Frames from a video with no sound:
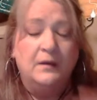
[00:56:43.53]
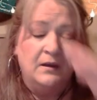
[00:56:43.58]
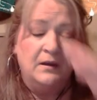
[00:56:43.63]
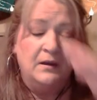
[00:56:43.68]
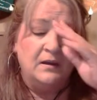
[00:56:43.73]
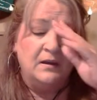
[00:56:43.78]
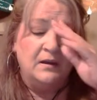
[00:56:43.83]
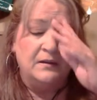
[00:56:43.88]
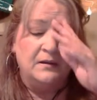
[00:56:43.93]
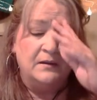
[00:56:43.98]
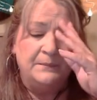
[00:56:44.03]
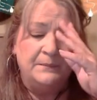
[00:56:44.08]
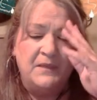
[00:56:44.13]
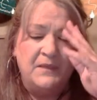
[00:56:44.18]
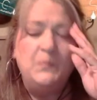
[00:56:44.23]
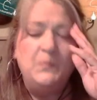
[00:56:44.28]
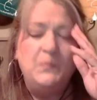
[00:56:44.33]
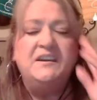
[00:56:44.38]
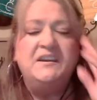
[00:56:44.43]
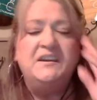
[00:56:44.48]
Um,
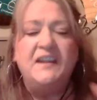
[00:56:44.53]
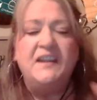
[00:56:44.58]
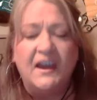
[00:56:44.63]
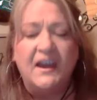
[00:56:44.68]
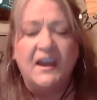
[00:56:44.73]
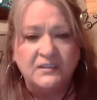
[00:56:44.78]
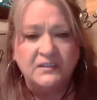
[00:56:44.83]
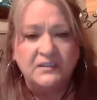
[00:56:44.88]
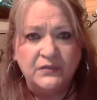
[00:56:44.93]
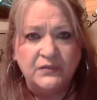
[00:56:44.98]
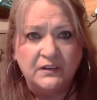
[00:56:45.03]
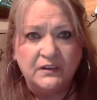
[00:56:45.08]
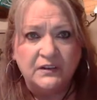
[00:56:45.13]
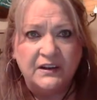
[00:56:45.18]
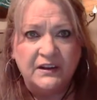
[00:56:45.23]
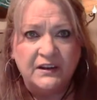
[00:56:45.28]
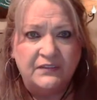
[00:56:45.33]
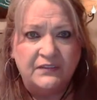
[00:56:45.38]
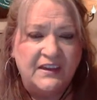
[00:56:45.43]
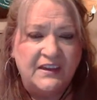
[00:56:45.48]
and we can ask for
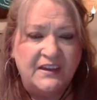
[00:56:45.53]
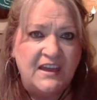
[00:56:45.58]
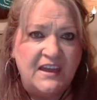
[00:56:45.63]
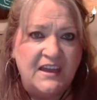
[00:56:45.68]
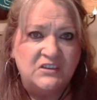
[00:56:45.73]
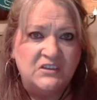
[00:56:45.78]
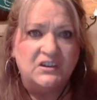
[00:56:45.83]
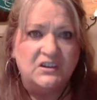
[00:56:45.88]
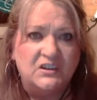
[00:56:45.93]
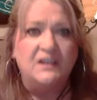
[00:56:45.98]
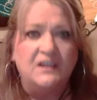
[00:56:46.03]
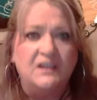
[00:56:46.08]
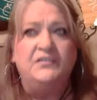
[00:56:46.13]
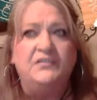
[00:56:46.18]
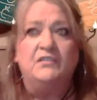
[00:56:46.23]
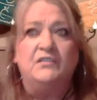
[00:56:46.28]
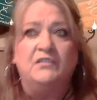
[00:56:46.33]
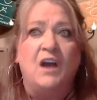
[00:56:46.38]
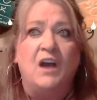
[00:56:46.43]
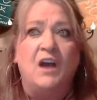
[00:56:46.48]
clarification if
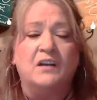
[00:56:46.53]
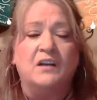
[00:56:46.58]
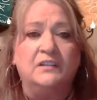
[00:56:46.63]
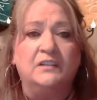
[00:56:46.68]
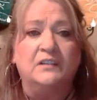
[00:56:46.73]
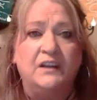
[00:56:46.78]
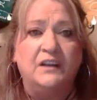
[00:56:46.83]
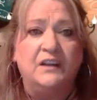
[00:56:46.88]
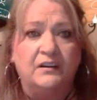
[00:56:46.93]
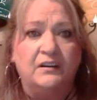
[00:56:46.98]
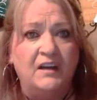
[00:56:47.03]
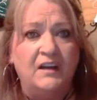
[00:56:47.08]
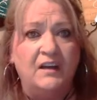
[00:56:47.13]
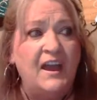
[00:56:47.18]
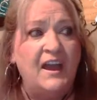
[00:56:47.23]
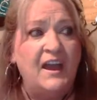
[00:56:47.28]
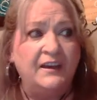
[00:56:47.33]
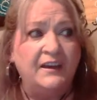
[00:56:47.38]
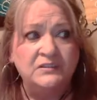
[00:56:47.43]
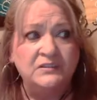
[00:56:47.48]
you're not clear.
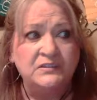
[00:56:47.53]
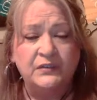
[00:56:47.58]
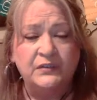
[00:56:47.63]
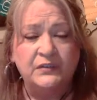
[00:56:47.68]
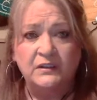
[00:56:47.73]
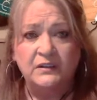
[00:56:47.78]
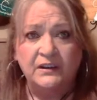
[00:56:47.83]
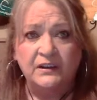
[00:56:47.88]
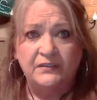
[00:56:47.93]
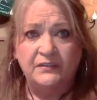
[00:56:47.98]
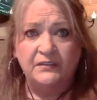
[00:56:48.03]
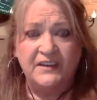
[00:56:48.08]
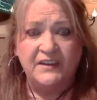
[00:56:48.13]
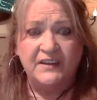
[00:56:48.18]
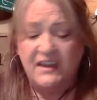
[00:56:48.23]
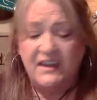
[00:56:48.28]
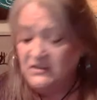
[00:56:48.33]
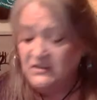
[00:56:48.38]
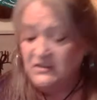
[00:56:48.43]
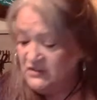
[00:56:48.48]
Ask for
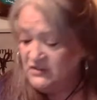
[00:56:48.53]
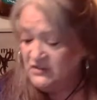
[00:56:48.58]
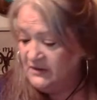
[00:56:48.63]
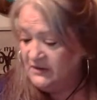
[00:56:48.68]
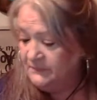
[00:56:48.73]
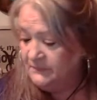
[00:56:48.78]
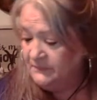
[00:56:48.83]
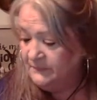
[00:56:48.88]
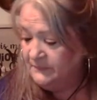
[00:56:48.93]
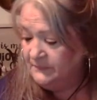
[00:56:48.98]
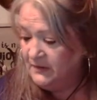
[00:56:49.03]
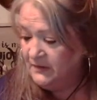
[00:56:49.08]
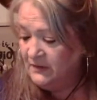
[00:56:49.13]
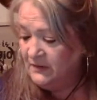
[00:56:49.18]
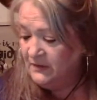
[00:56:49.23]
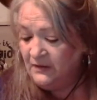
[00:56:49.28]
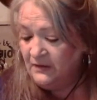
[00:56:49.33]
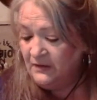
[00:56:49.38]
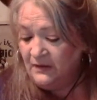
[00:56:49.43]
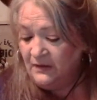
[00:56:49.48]
clarification.
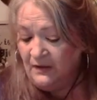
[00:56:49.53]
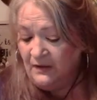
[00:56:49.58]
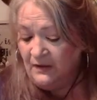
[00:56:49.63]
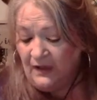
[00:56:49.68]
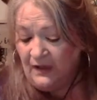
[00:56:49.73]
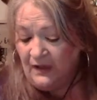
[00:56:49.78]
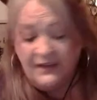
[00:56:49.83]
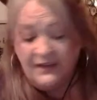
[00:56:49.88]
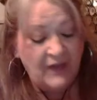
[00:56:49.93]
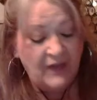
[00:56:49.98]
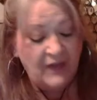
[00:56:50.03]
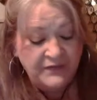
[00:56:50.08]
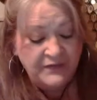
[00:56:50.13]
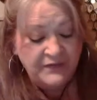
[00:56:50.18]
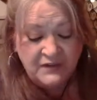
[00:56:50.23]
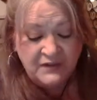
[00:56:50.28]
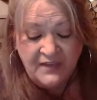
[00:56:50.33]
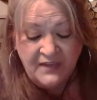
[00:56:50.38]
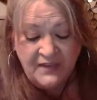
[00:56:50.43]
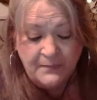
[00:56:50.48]
I, I've
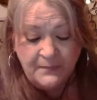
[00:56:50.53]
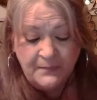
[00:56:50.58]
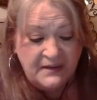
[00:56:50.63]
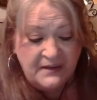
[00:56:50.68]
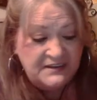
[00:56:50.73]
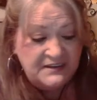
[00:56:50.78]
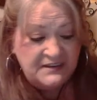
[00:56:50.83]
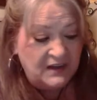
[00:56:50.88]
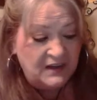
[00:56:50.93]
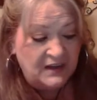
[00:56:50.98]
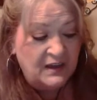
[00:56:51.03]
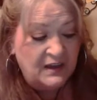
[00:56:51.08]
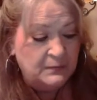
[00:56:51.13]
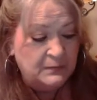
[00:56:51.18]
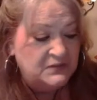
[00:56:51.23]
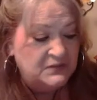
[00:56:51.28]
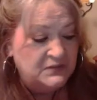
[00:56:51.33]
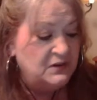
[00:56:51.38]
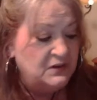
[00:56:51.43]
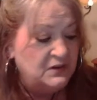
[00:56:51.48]
done that many
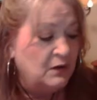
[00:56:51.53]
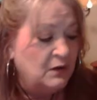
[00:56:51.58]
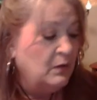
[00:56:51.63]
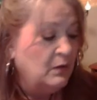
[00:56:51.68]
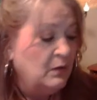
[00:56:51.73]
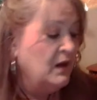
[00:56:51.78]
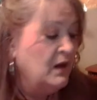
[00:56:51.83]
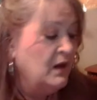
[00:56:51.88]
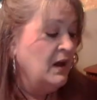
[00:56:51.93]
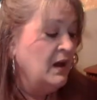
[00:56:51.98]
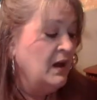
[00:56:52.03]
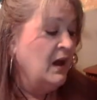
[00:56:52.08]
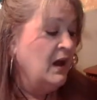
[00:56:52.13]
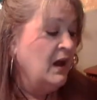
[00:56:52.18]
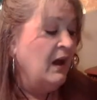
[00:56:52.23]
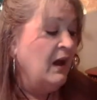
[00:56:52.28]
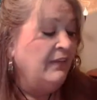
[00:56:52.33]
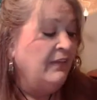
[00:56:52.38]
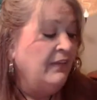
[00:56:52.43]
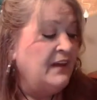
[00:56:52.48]
times, you know.
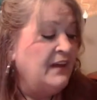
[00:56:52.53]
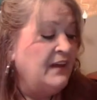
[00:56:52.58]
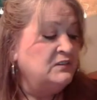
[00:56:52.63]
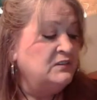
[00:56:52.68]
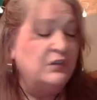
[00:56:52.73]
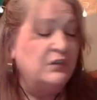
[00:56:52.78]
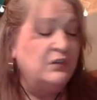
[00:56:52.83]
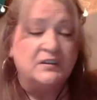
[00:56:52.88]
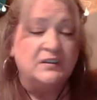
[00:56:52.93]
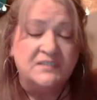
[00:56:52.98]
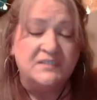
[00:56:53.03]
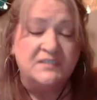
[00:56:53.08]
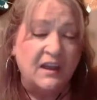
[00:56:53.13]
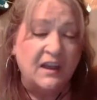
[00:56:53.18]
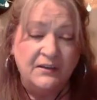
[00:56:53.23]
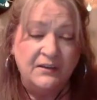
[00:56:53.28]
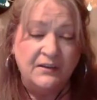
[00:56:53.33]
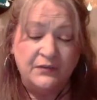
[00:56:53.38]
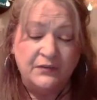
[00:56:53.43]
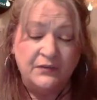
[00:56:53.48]
I'll ask for a
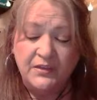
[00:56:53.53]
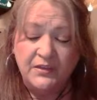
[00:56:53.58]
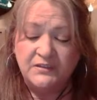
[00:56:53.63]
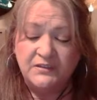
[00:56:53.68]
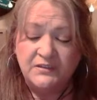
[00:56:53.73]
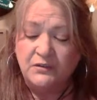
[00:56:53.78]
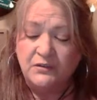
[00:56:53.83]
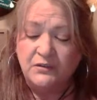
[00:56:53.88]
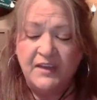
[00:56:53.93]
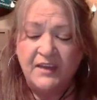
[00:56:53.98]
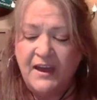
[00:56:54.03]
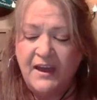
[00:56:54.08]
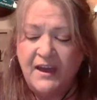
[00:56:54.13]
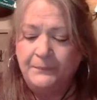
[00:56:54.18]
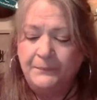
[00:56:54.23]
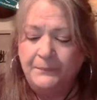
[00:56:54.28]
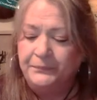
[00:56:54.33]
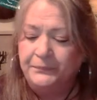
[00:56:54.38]
sign for this or that.